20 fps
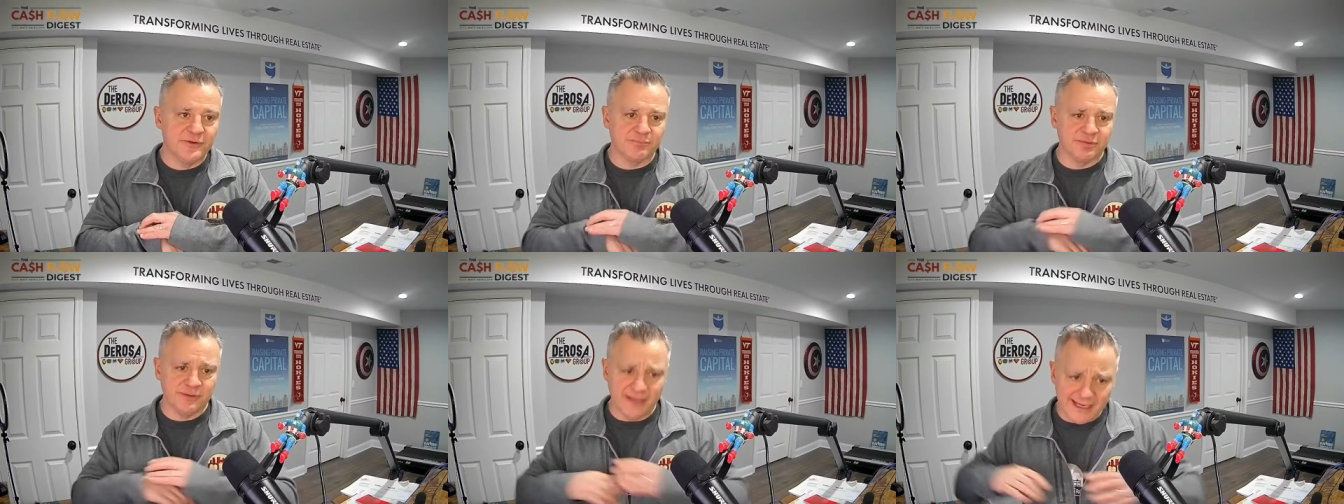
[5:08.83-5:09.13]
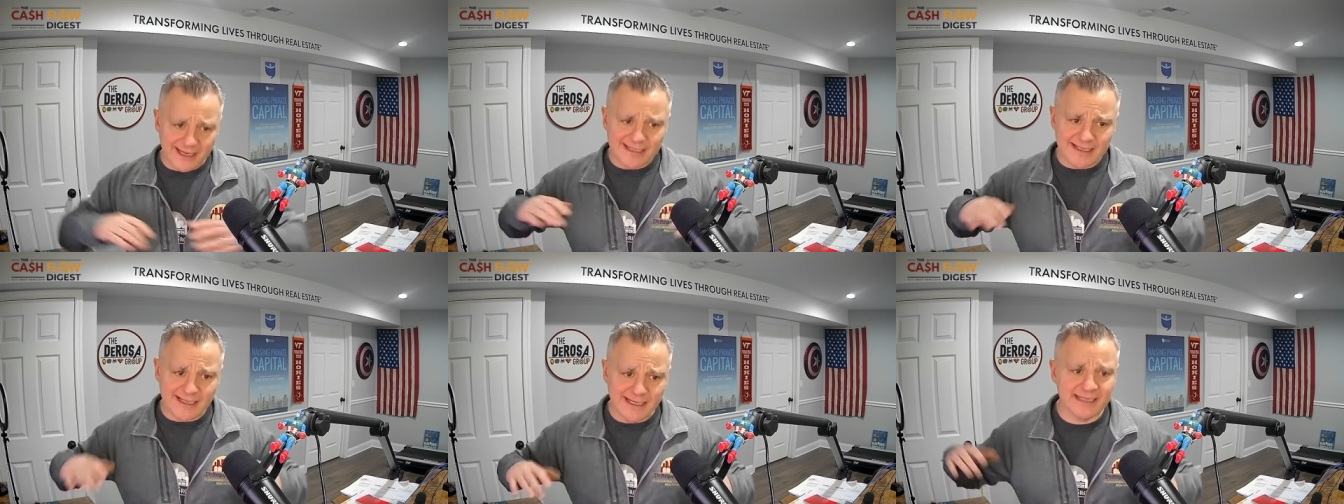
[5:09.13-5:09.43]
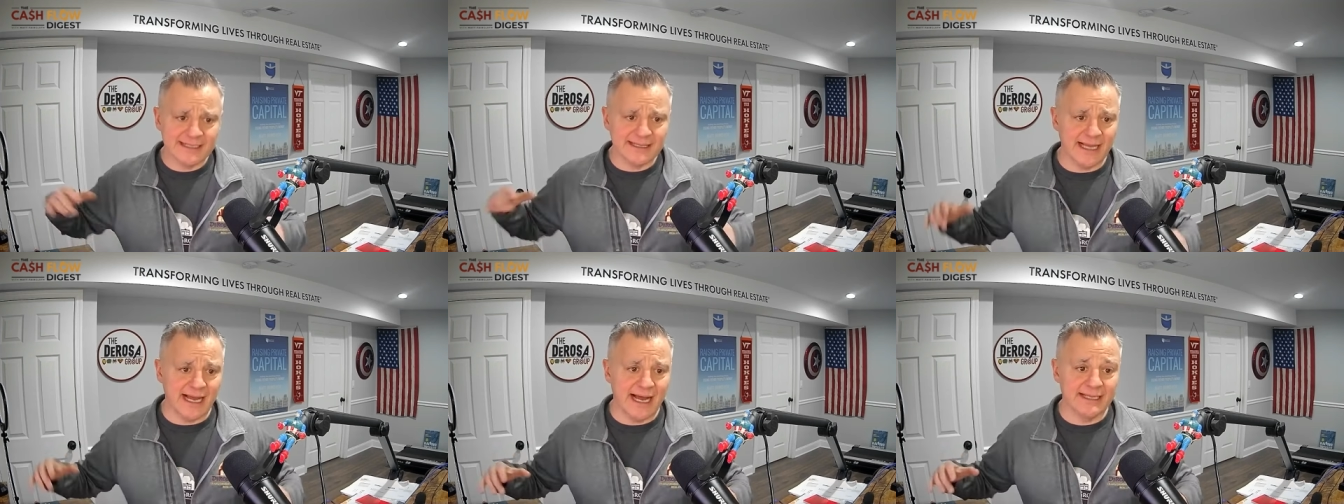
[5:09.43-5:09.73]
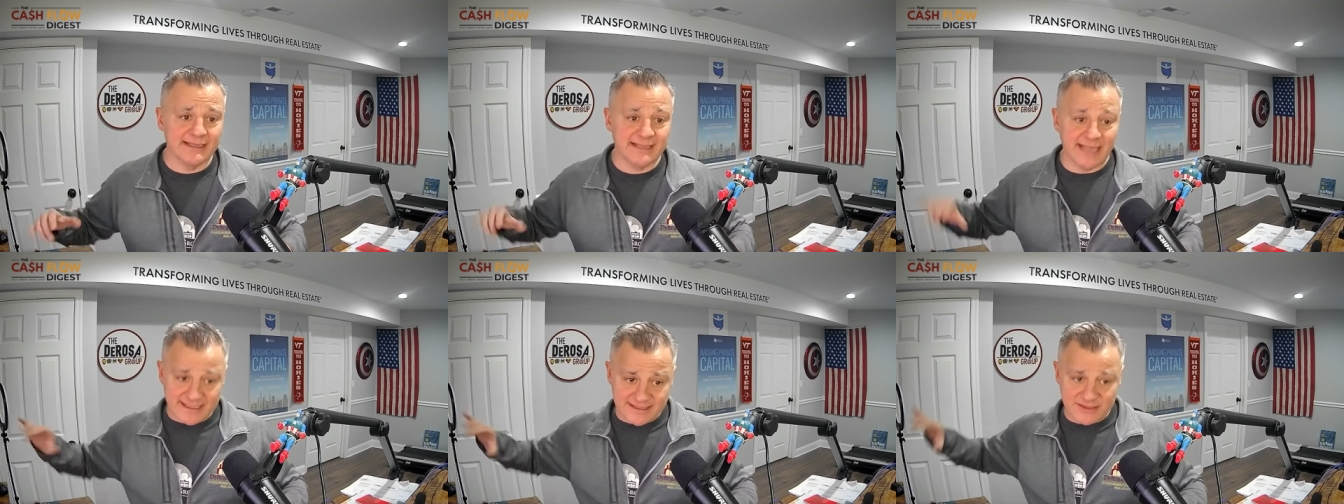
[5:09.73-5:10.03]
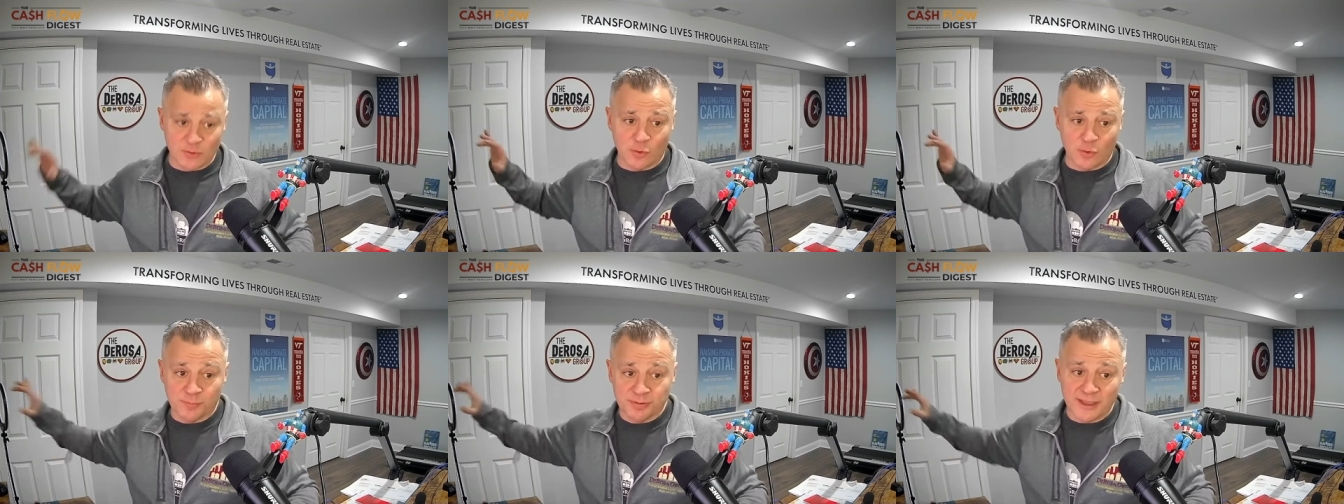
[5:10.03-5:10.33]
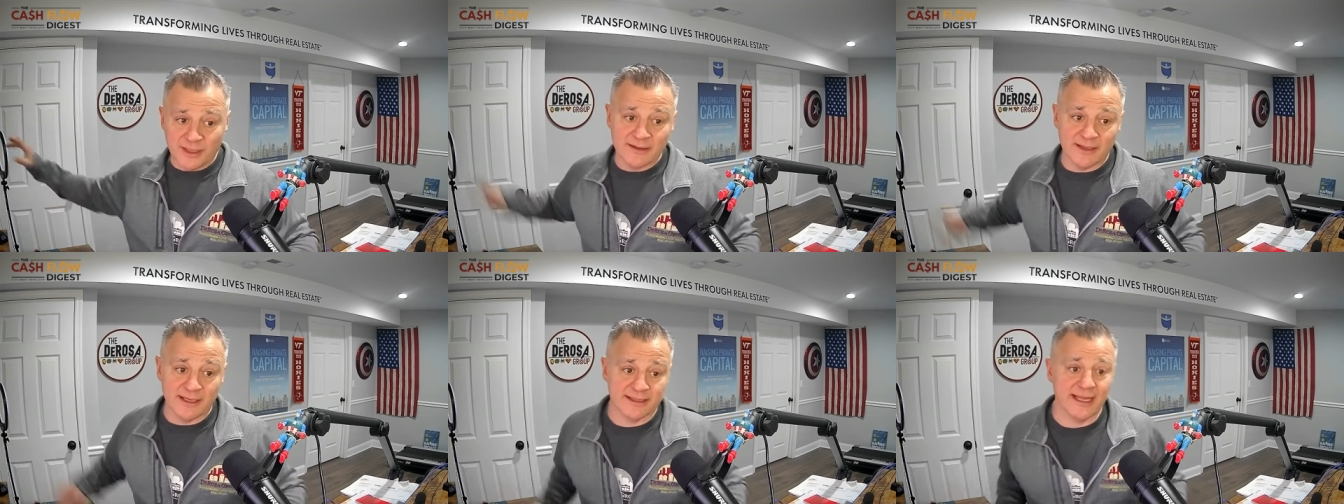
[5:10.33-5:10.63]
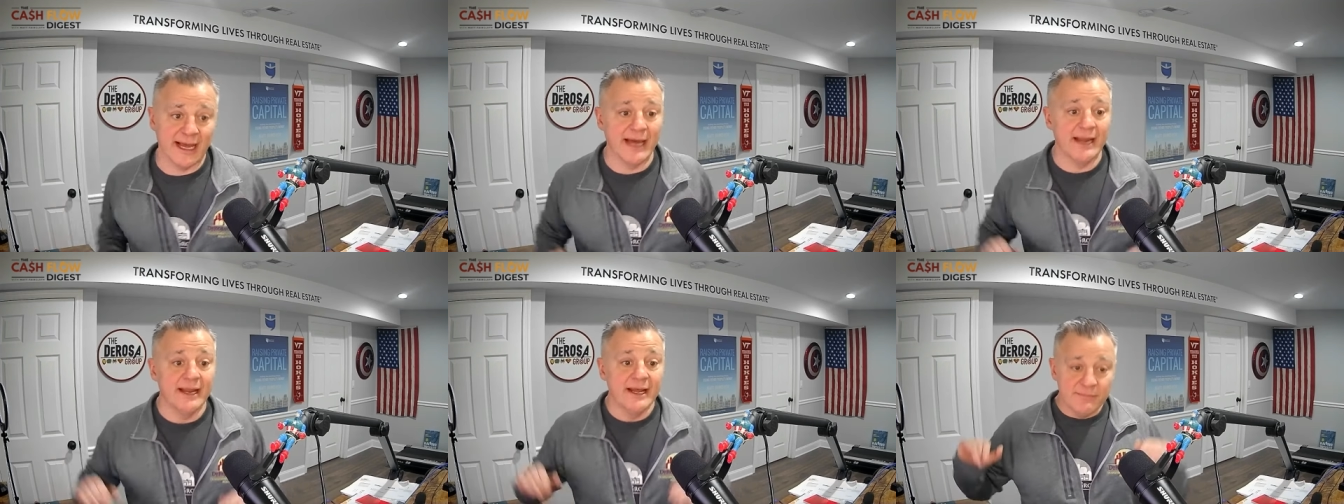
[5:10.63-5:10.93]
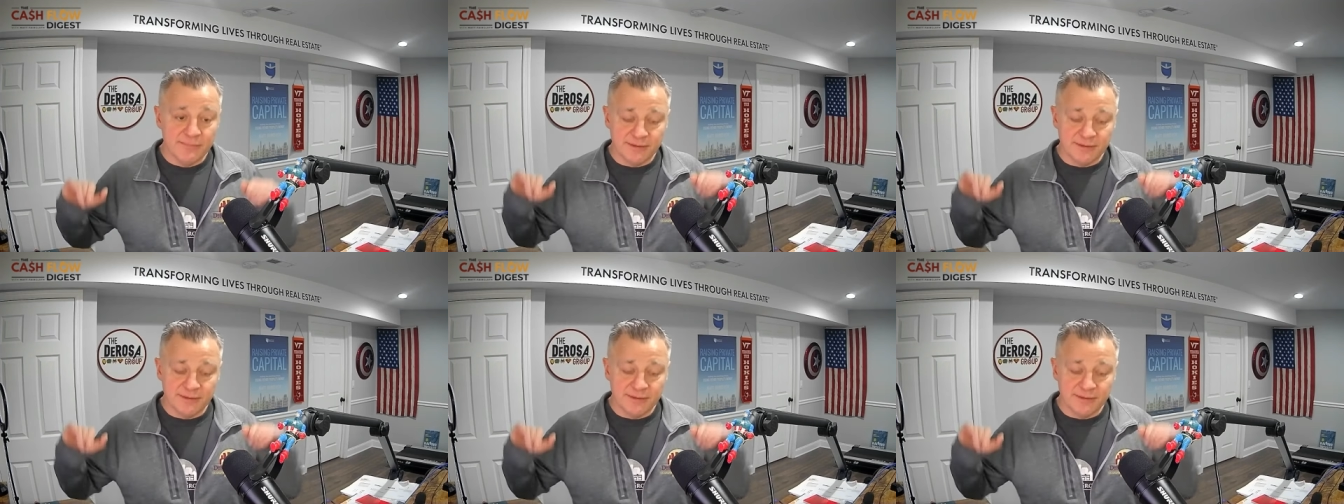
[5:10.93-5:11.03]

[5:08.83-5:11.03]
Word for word: you're playing like that, that's cool. Play like that.